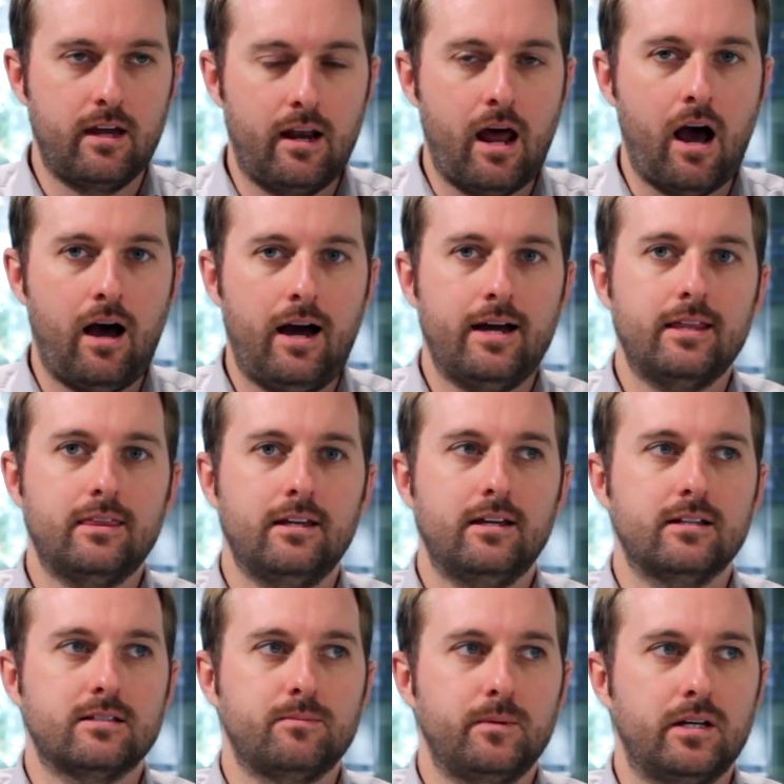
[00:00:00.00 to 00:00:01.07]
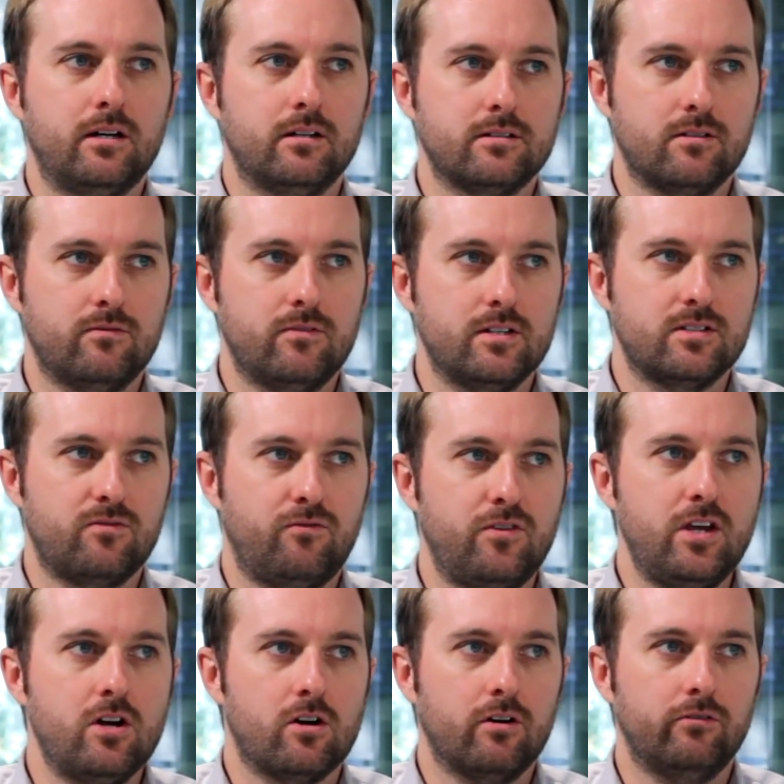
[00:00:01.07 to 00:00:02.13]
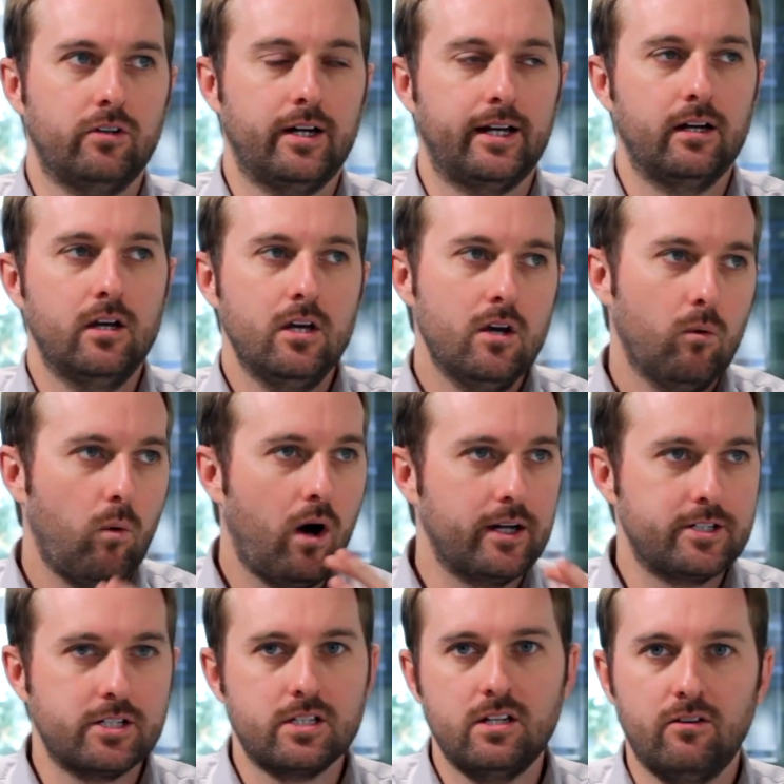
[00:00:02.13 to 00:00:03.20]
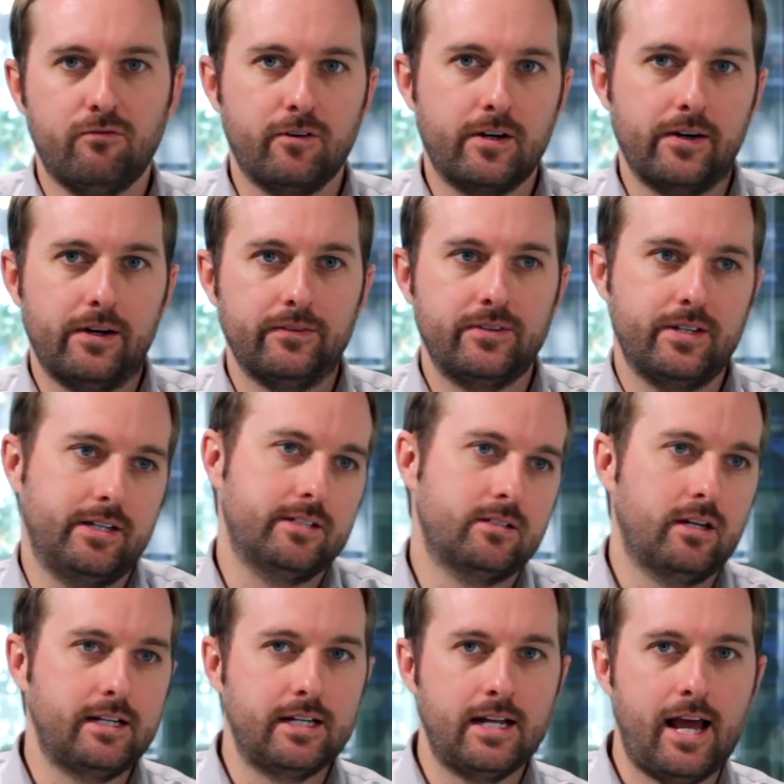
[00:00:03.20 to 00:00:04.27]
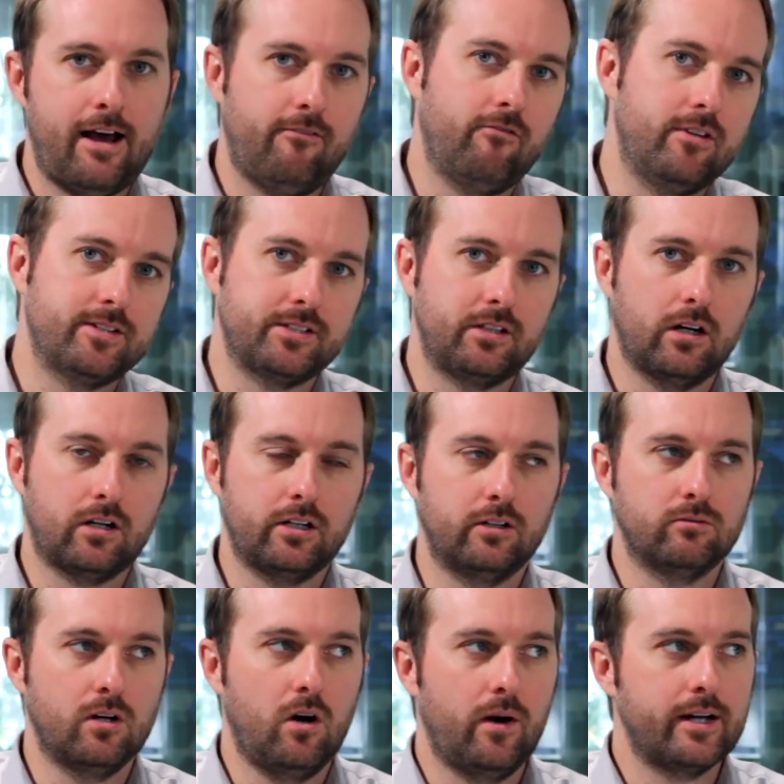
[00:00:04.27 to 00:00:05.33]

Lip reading: And I think it's because of this fear of I just need to figure out this. I need to have this duck in a row.